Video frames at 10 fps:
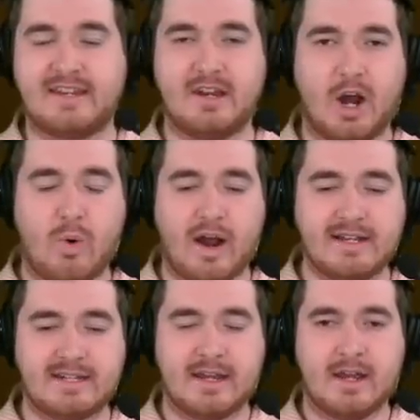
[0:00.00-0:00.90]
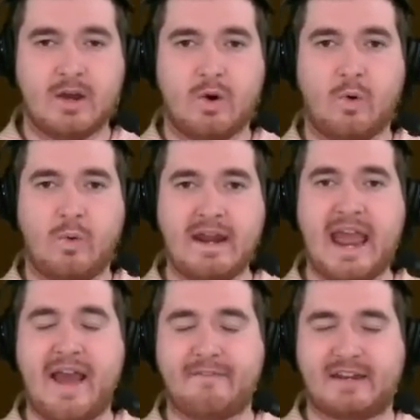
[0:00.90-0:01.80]
you know what? We
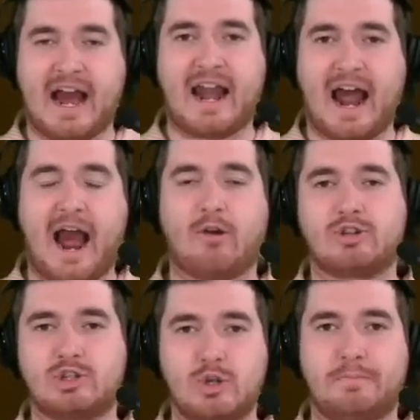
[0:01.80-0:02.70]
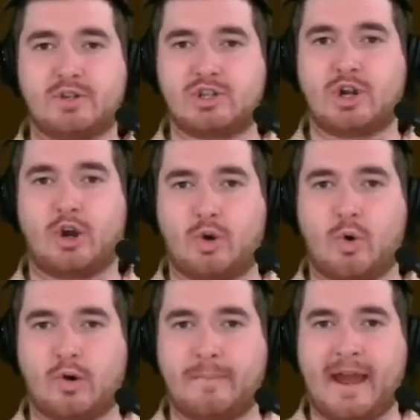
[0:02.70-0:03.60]
have got our superstar
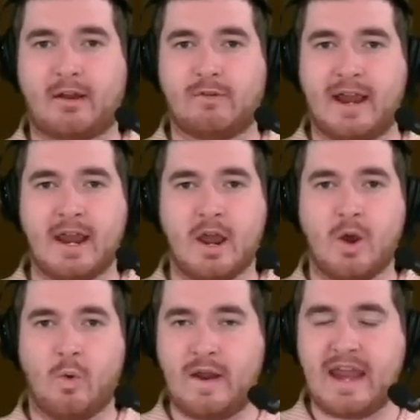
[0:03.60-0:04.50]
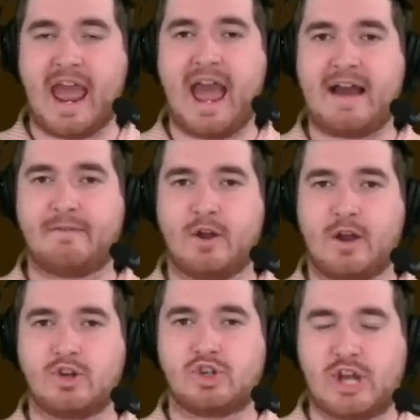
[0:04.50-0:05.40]
quarterback, right? We have
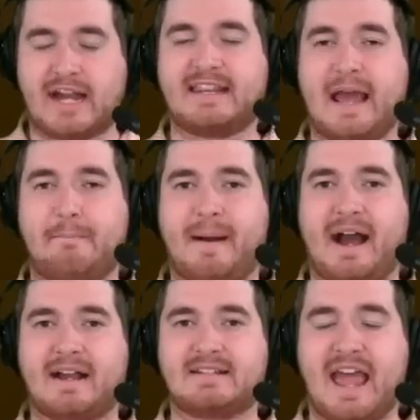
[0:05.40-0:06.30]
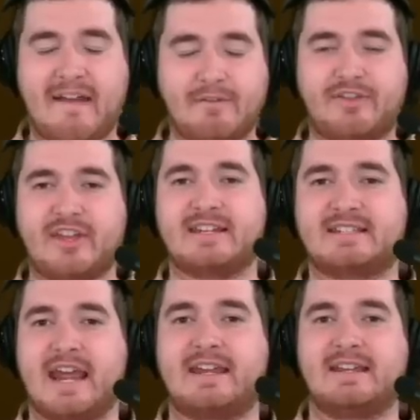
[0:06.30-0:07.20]
Check that box. Everything is
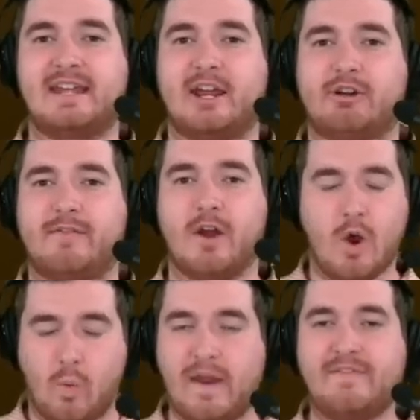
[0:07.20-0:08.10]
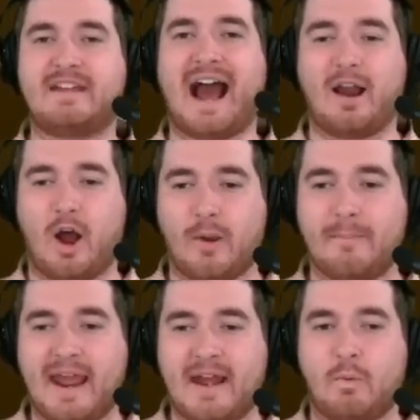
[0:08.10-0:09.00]
taken care of. We've got our
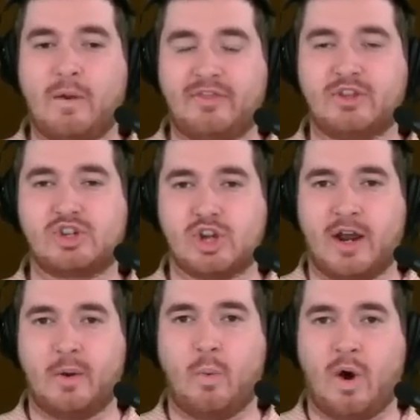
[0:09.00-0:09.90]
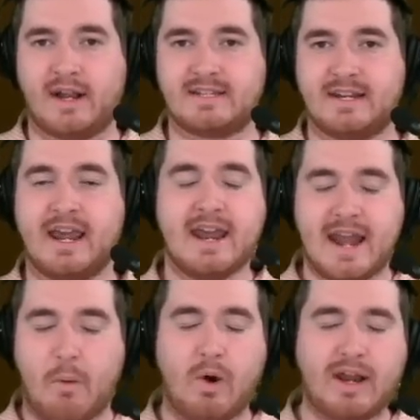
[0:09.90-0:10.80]
man with Deshaun Watson.
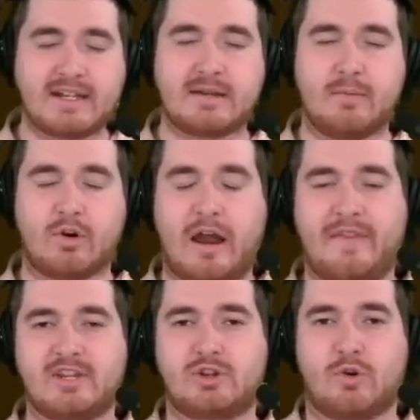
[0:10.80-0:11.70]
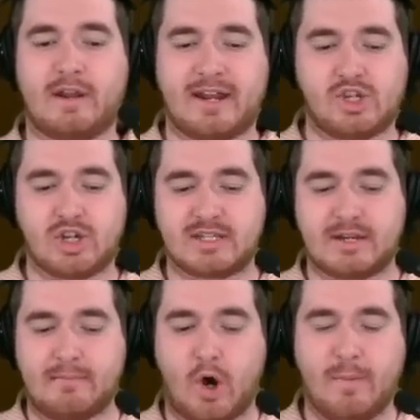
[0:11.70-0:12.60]
Now, we'll get to more on this story in just a
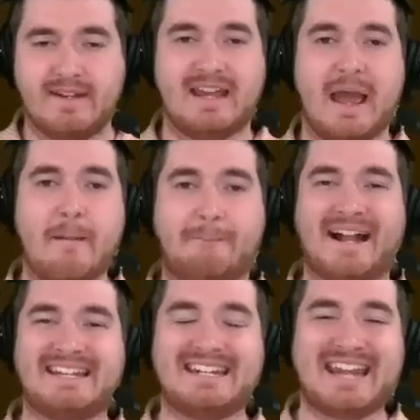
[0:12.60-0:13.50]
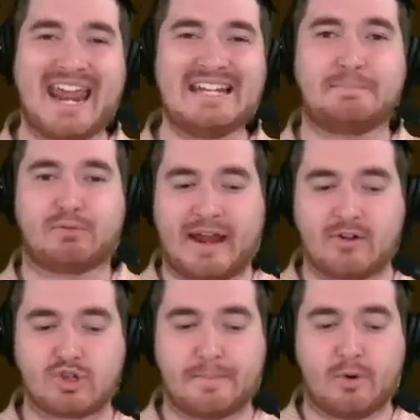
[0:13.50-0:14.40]
moment, but today's
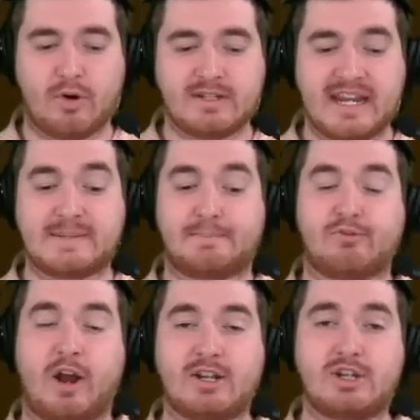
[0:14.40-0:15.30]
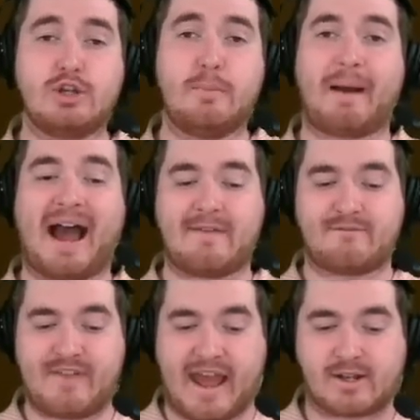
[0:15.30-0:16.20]
Browns report is brought to you by
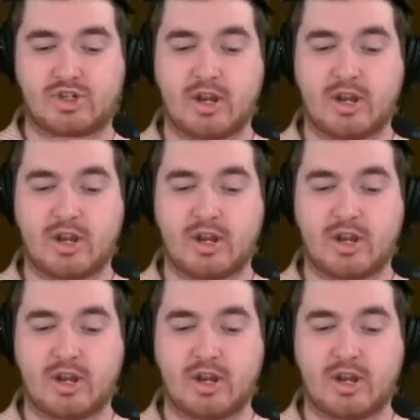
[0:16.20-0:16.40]
Fetch